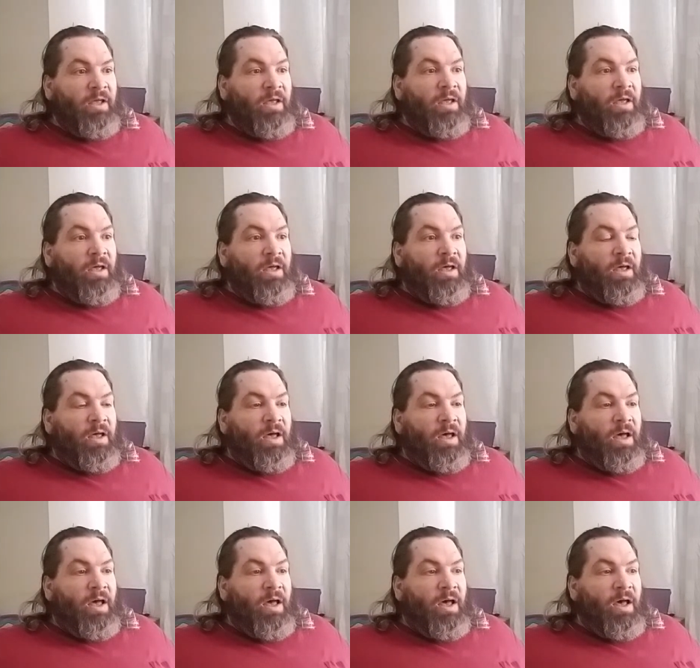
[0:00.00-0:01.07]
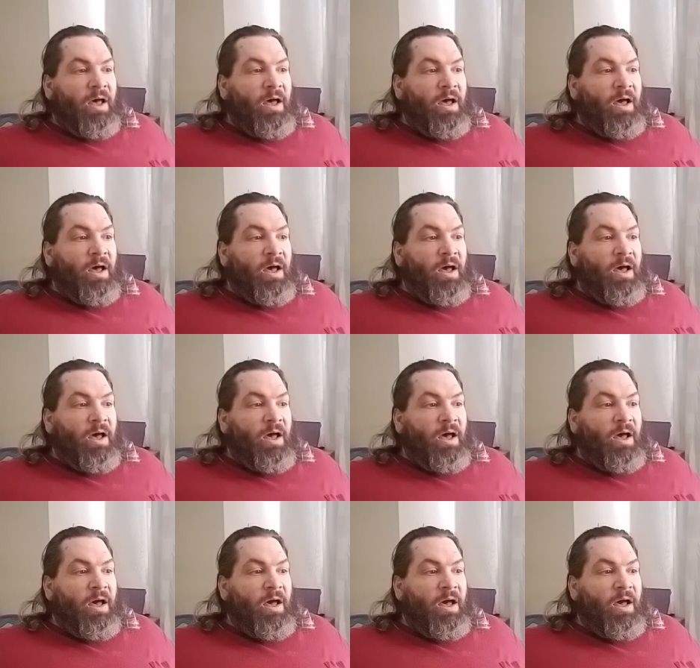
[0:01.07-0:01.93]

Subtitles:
Nothing is said.